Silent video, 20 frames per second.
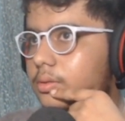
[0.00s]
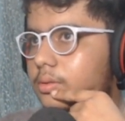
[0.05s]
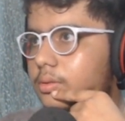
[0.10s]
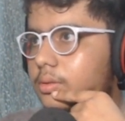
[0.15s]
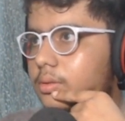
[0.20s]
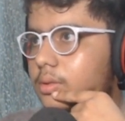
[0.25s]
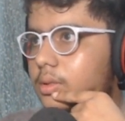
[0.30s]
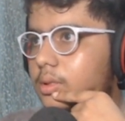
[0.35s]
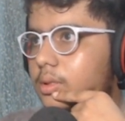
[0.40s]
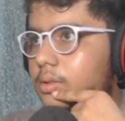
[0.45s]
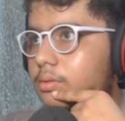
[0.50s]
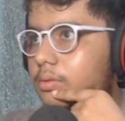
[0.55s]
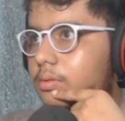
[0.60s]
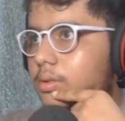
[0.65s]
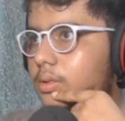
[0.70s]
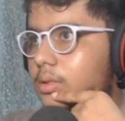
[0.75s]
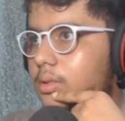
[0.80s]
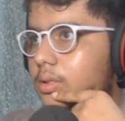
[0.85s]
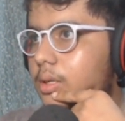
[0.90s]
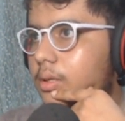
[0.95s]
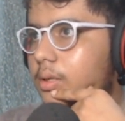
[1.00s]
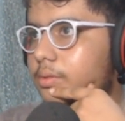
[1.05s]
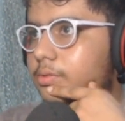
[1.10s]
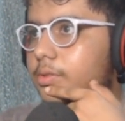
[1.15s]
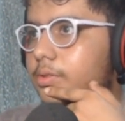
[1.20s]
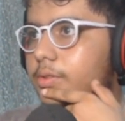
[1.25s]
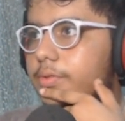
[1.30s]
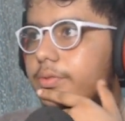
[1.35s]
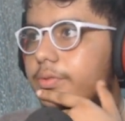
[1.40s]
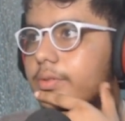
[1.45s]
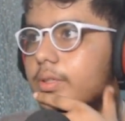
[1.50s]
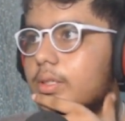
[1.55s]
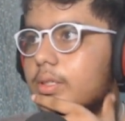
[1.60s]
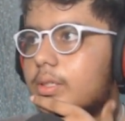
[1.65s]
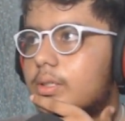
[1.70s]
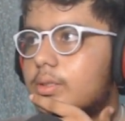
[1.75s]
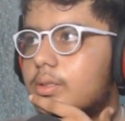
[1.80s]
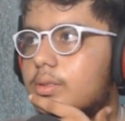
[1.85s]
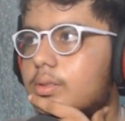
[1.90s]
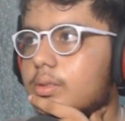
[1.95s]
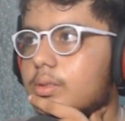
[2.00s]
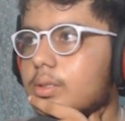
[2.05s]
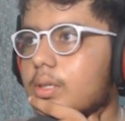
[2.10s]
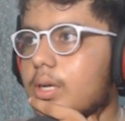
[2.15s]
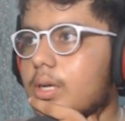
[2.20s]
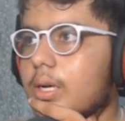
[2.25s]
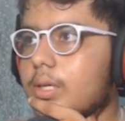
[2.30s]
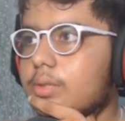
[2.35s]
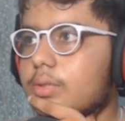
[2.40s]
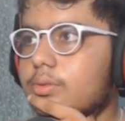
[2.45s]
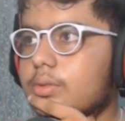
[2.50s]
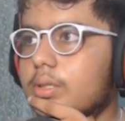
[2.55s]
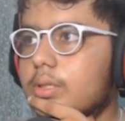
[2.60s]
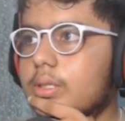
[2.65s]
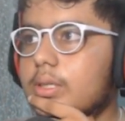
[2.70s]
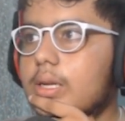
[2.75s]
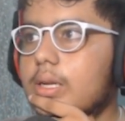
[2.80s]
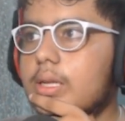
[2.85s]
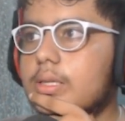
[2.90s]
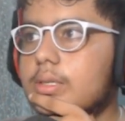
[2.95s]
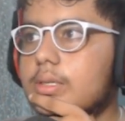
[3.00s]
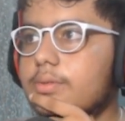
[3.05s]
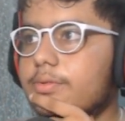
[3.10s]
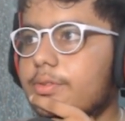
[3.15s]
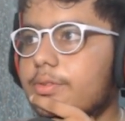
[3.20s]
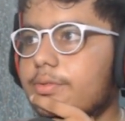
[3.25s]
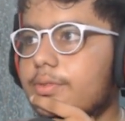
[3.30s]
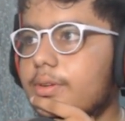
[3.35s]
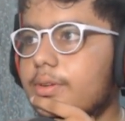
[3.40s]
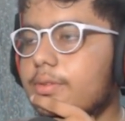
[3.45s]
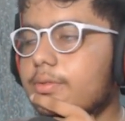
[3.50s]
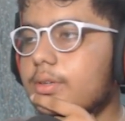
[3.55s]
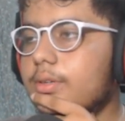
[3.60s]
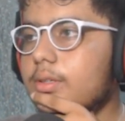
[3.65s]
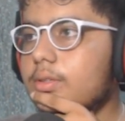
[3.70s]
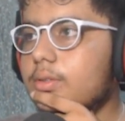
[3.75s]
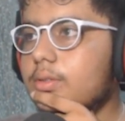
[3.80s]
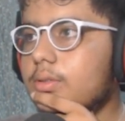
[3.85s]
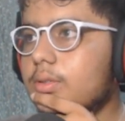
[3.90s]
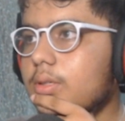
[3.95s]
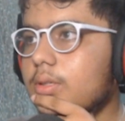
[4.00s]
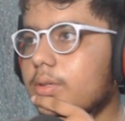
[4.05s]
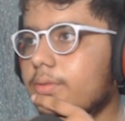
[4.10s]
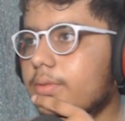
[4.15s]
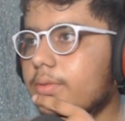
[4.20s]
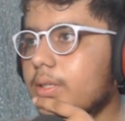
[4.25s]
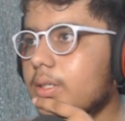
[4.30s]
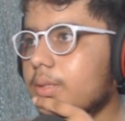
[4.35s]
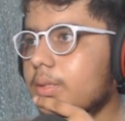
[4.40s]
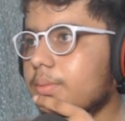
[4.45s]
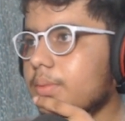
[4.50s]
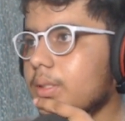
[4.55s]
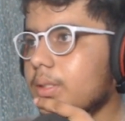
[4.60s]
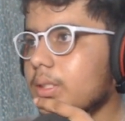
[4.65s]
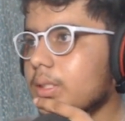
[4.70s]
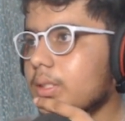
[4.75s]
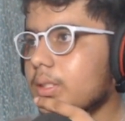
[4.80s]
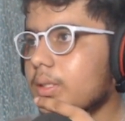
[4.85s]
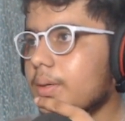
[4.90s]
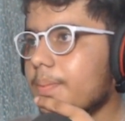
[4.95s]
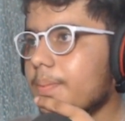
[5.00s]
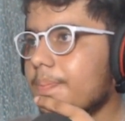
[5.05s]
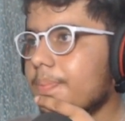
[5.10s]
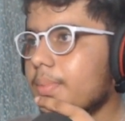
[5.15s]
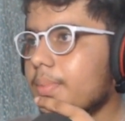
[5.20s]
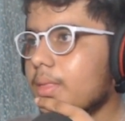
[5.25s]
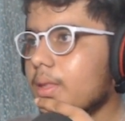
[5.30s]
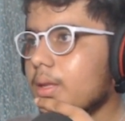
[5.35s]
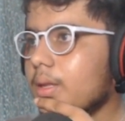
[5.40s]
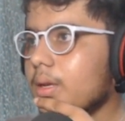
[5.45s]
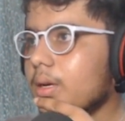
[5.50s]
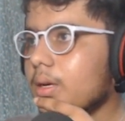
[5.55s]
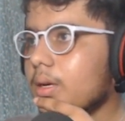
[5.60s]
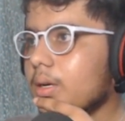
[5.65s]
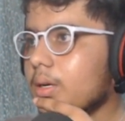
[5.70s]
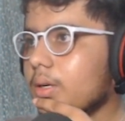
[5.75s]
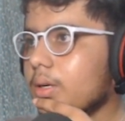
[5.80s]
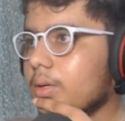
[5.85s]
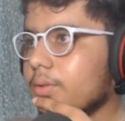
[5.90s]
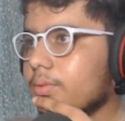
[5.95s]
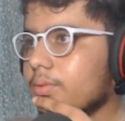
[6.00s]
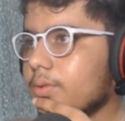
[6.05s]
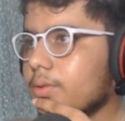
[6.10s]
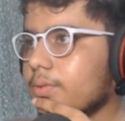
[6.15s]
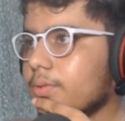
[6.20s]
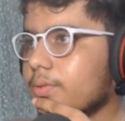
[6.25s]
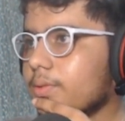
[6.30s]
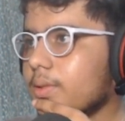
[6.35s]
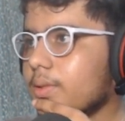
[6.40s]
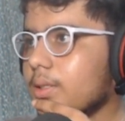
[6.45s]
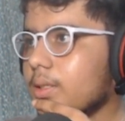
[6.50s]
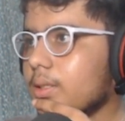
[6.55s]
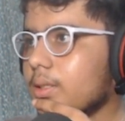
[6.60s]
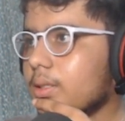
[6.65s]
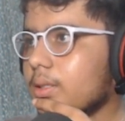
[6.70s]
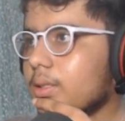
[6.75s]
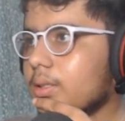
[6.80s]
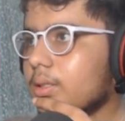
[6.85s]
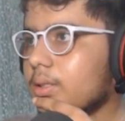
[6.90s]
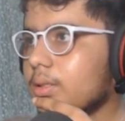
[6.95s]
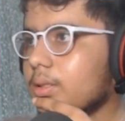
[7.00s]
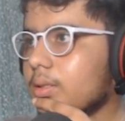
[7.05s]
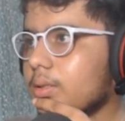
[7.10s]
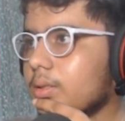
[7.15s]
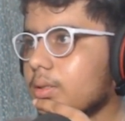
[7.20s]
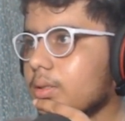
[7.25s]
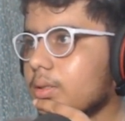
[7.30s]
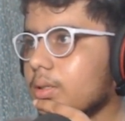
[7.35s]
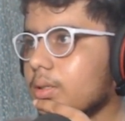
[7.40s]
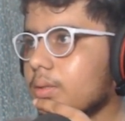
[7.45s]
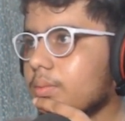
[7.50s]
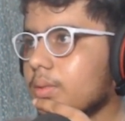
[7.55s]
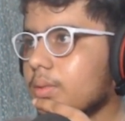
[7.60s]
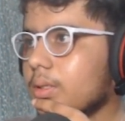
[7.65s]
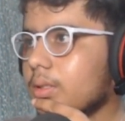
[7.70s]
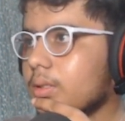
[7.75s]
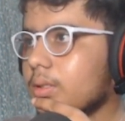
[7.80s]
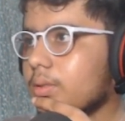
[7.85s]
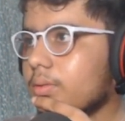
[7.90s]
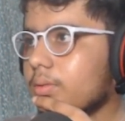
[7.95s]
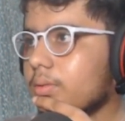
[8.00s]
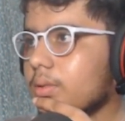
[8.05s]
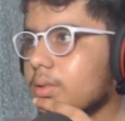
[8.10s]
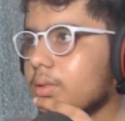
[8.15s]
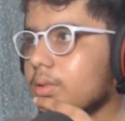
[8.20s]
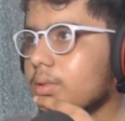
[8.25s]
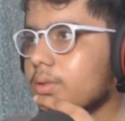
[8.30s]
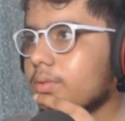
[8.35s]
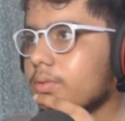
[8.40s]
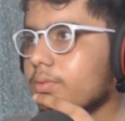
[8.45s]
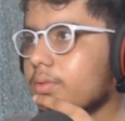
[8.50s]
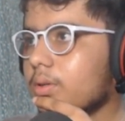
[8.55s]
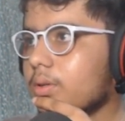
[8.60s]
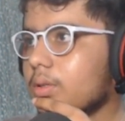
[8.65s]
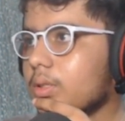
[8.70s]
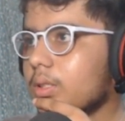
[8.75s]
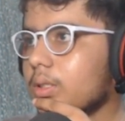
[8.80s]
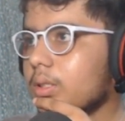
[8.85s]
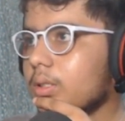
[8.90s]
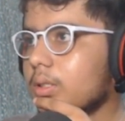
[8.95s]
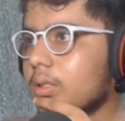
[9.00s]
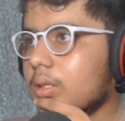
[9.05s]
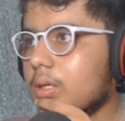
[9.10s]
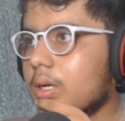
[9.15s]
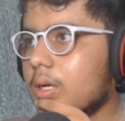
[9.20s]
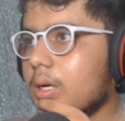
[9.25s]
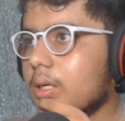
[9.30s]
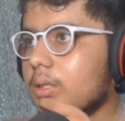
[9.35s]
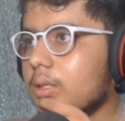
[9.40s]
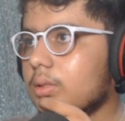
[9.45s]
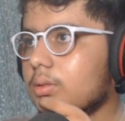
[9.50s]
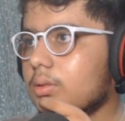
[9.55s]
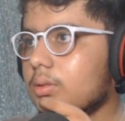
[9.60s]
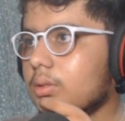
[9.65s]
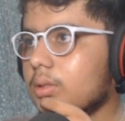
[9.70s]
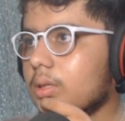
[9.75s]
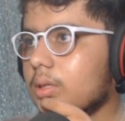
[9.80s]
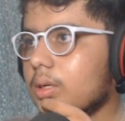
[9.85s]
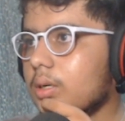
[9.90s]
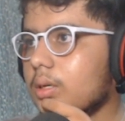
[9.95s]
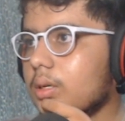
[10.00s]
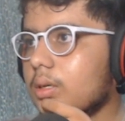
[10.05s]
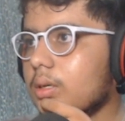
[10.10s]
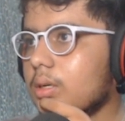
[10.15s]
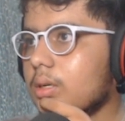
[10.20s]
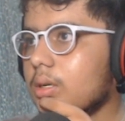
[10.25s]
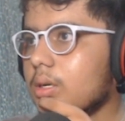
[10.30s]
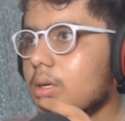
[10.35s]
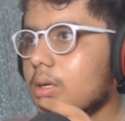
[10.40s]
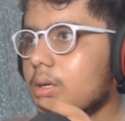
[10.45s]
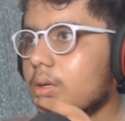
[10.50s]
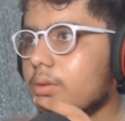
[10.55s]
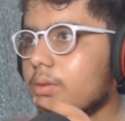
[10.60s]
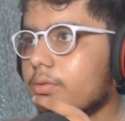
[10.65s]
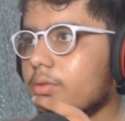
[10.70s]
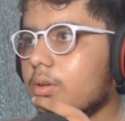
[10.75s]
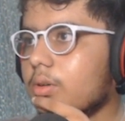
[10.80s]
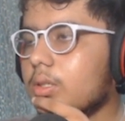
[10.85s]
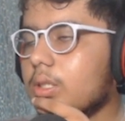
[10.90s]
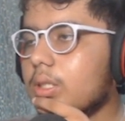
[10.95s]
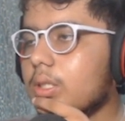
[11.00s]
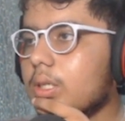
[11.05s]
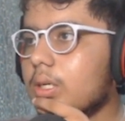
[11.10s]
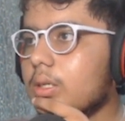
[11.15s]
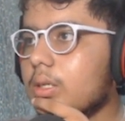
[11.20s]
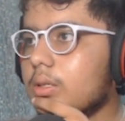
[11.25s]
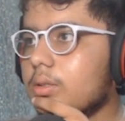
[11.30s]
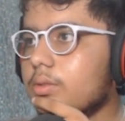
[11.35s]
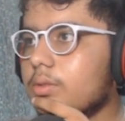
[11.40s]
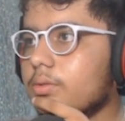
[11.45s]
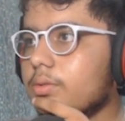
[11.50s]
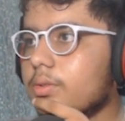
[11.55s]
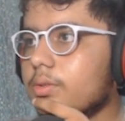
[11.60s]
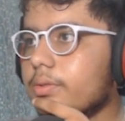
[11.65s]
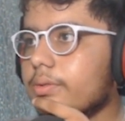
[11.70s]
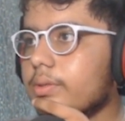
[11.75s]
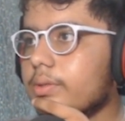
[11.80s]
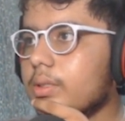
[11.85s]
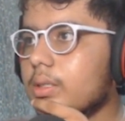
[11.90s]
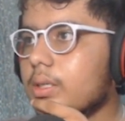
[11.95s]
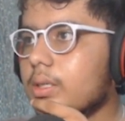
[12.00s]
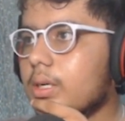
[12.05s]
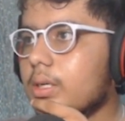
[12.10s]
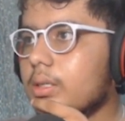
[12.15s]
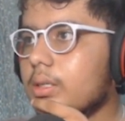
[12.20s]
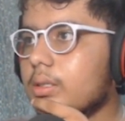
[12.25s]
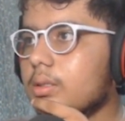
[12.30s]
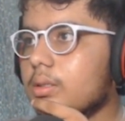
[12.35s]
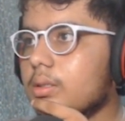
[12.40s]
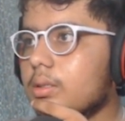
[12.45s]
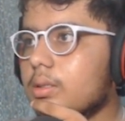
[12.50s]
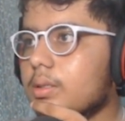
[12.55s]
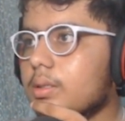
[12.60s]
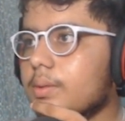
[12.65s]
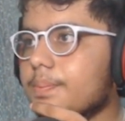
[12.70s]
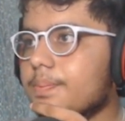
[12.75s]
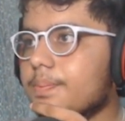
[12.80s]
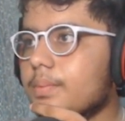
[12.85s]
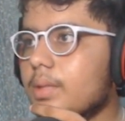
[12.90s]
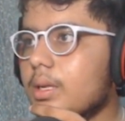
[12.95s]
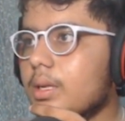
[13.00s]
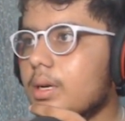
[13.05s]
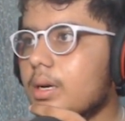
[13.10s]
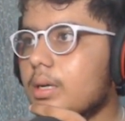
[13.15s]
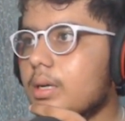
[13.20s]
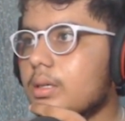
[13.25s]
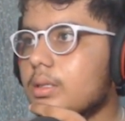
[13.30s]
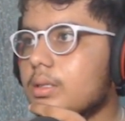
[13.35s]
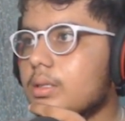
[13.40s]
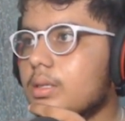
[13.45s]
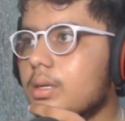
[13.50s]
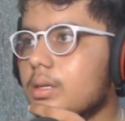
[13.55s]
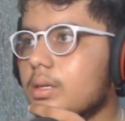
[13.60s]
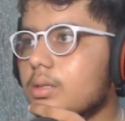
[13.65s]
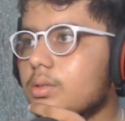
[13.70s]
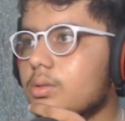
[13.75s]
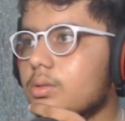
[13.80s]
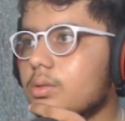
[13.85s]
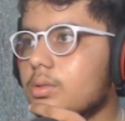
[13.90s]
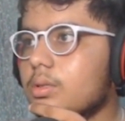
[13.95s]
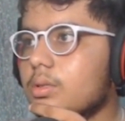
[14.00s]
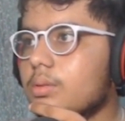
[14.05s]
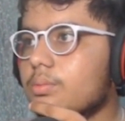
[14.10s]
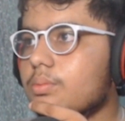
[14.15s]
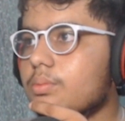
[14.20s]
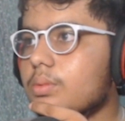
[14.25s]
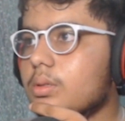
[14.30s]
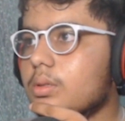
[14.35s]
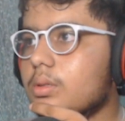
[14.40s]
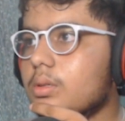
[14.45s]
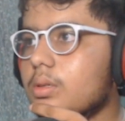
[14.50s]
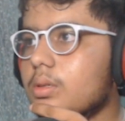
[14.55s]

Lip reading: It was like 50. Okay, I took it as 51. Okay, wait a minute. 50, and n minus 1 is 49. Okay, 49 into 50, right? Yeah, it is like so simple.